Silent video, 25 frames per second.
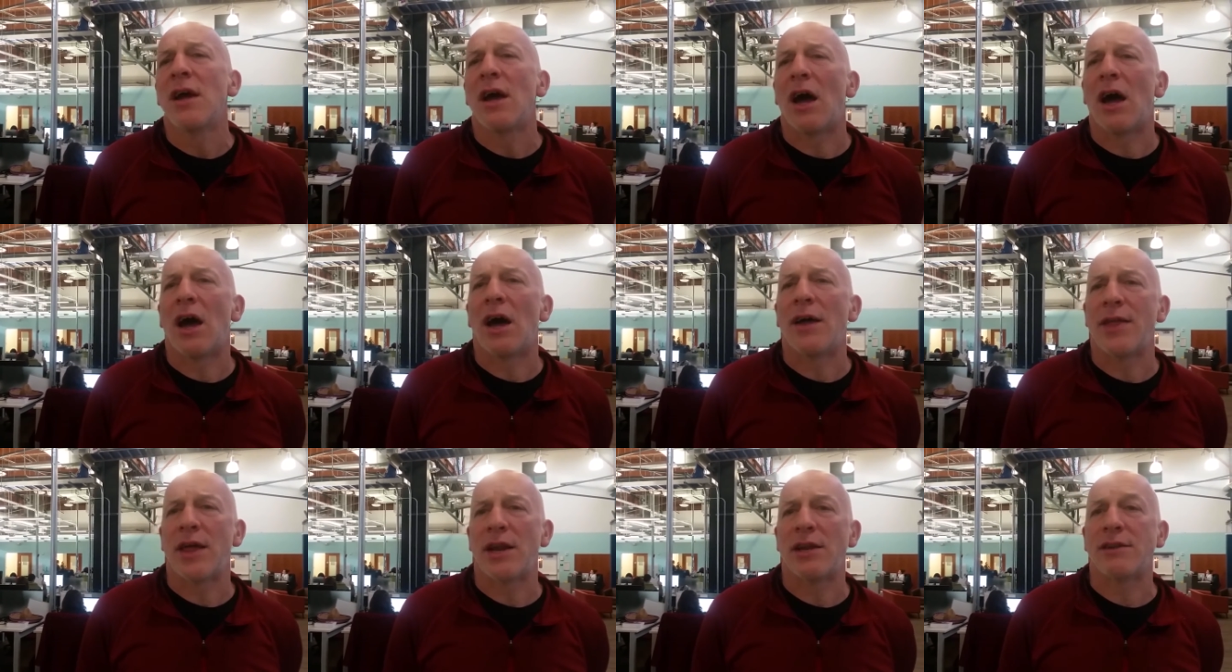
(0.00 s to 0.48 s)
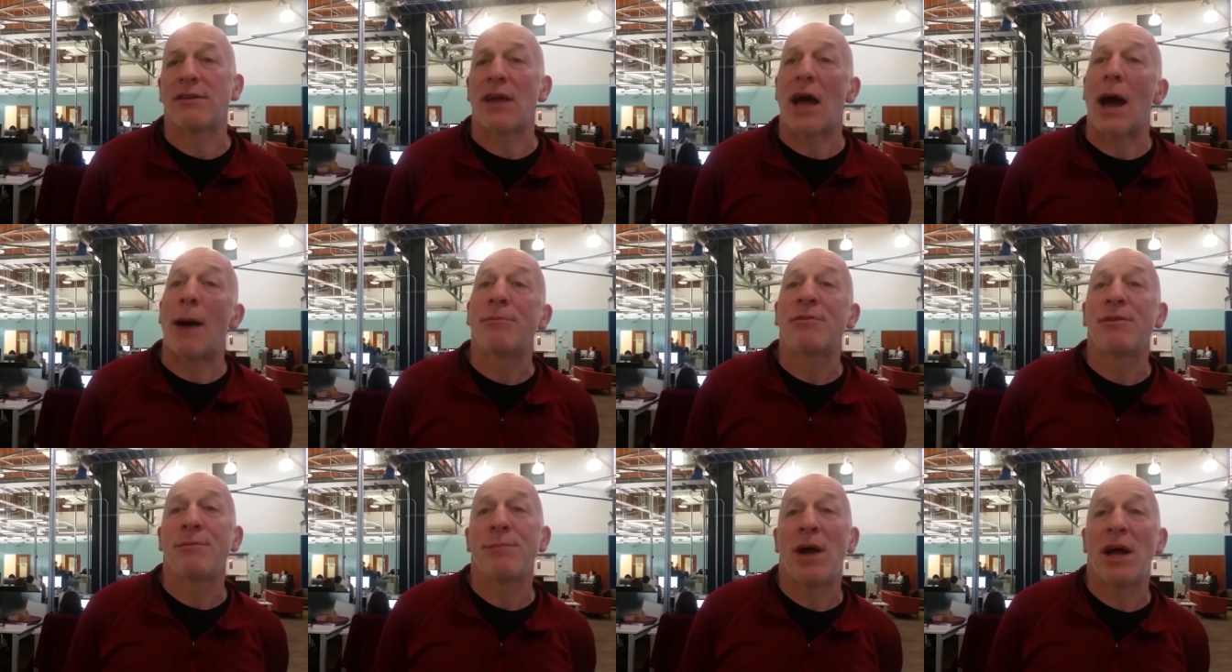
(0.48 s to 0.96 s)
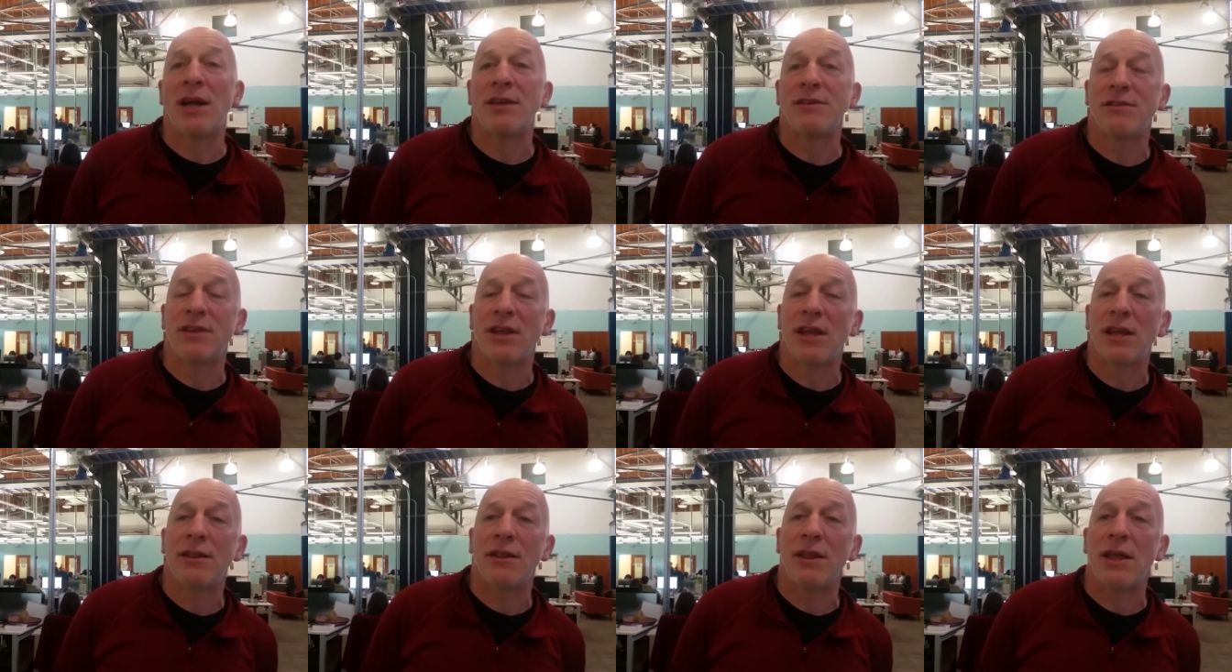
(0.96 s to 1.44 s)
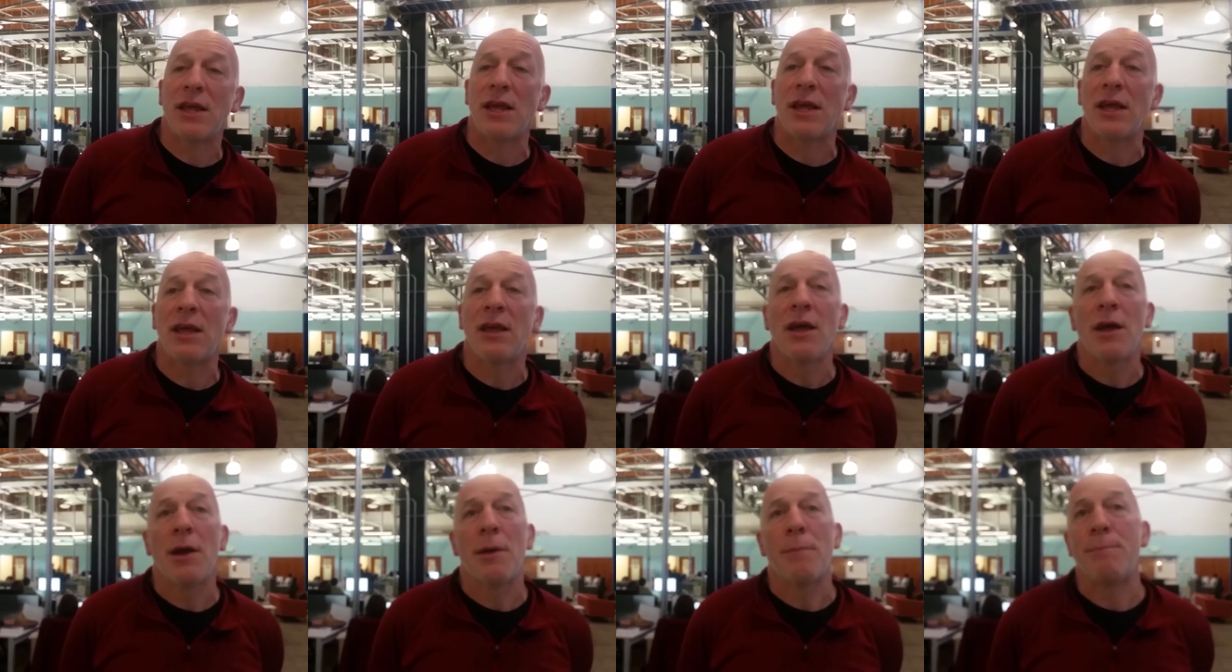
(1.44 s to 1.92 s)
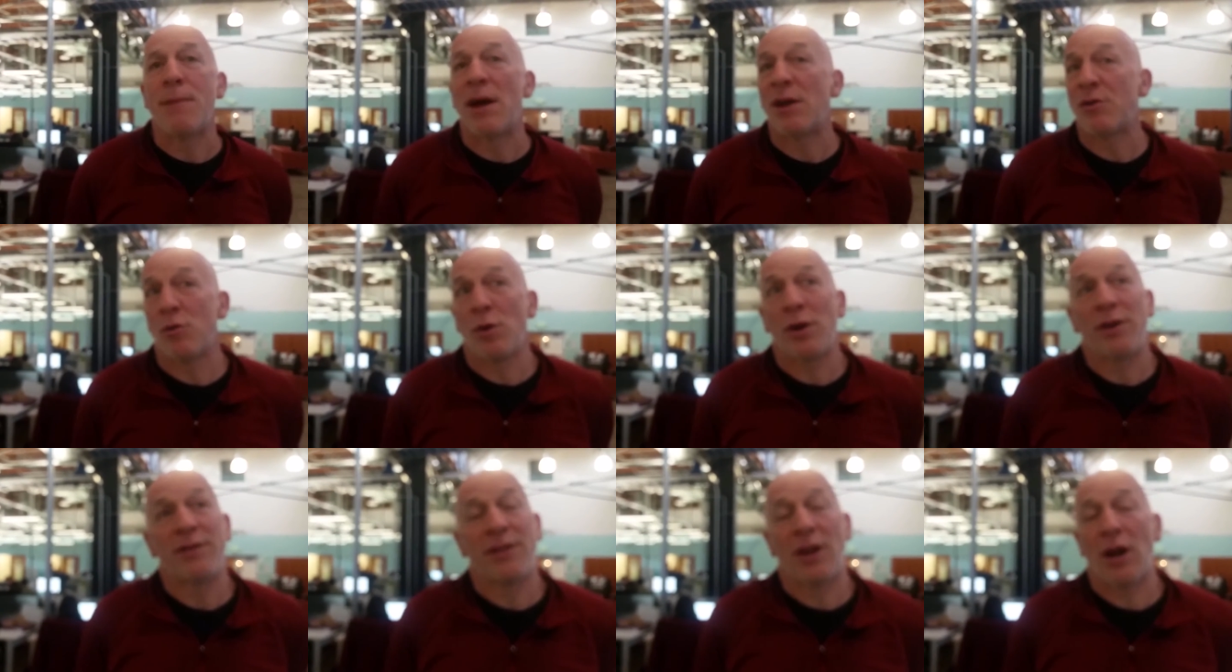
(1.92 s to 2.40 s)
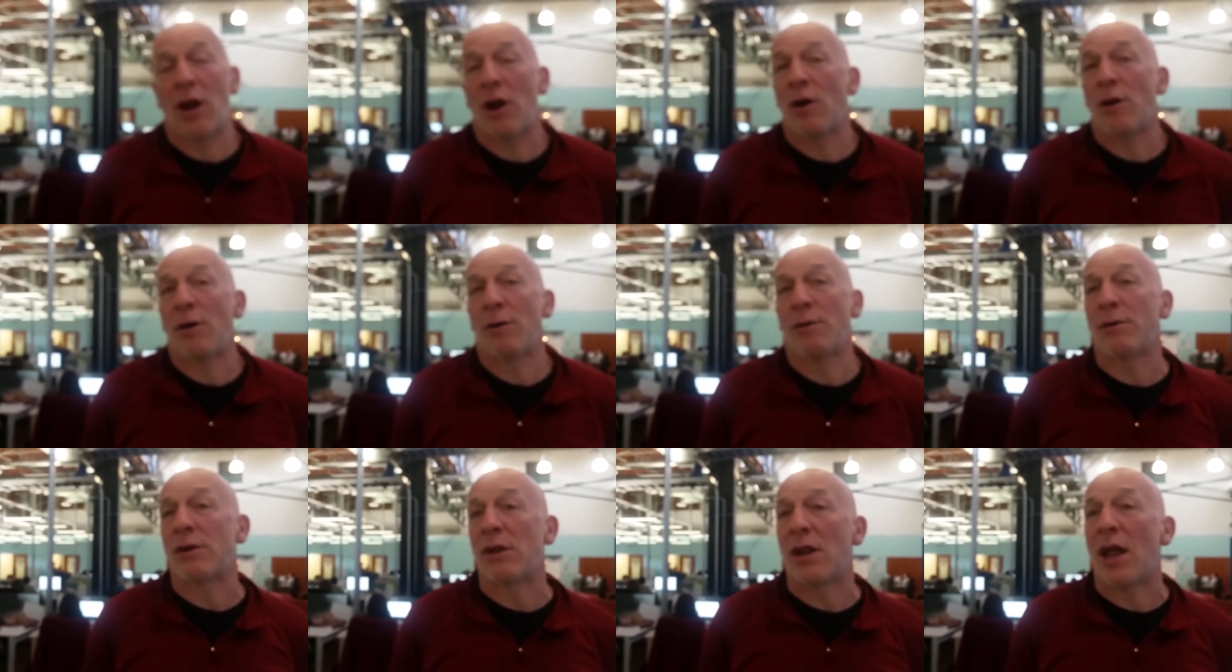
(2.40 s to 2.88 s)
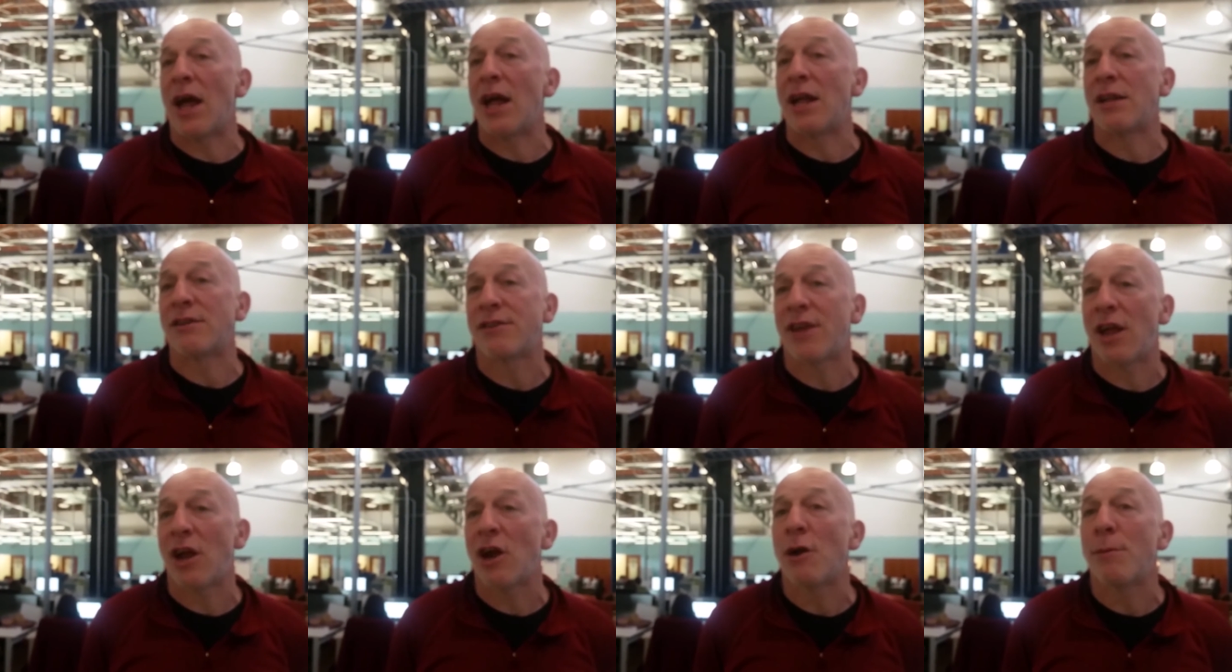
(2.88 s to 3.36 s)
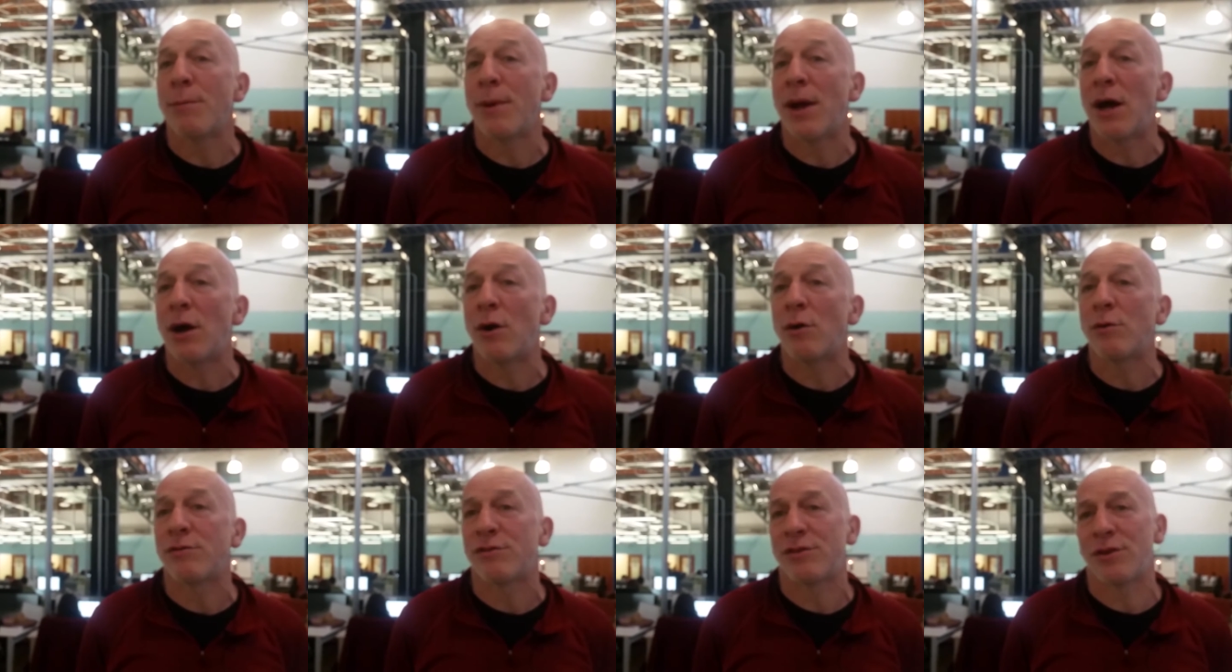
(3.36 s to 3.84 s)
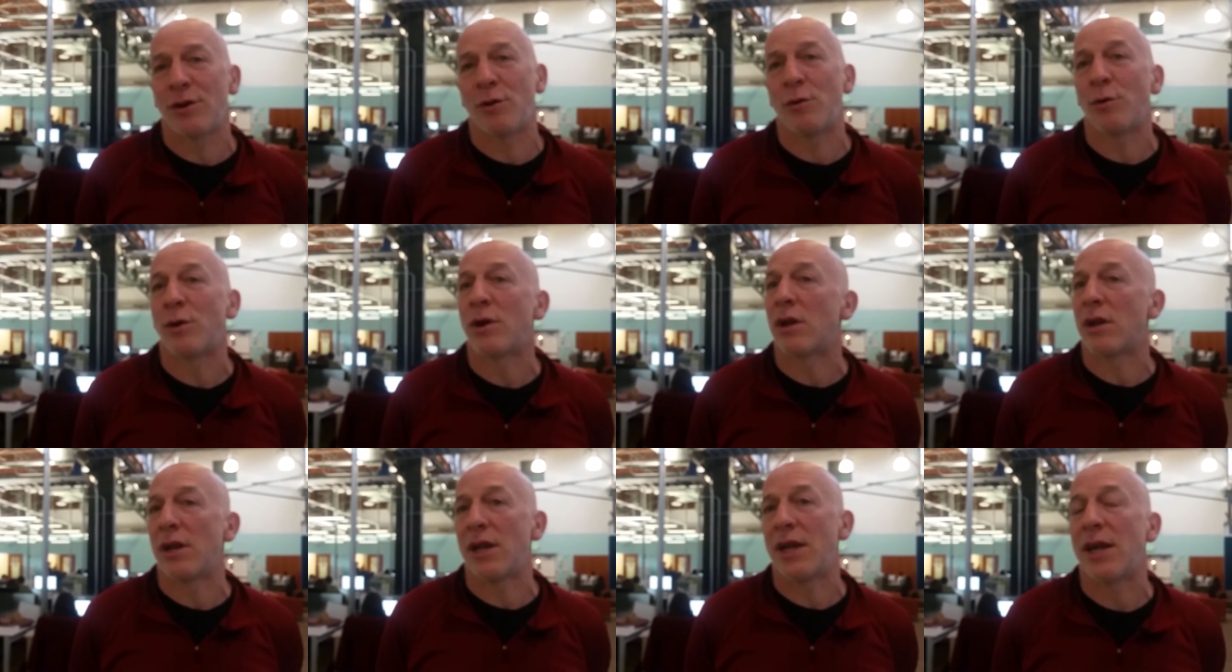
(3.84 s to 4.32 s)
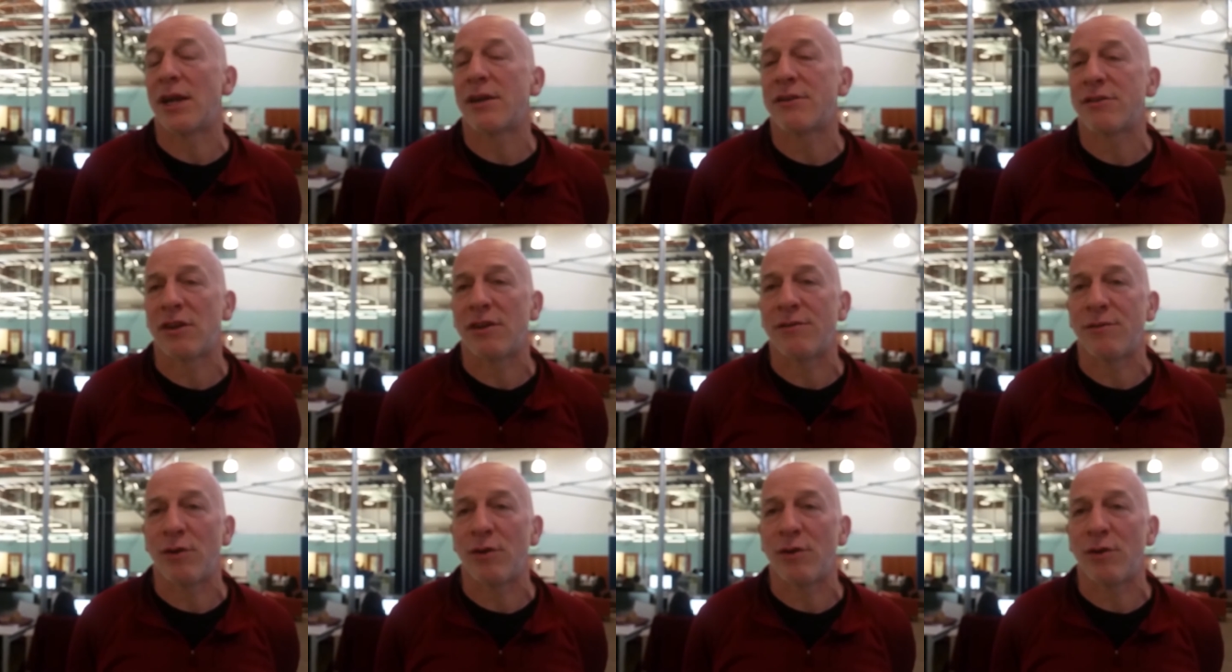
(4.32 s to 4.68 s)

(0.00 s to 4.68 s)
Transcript: Uh, that is optimizing the metrics that our clients care about, so clicks,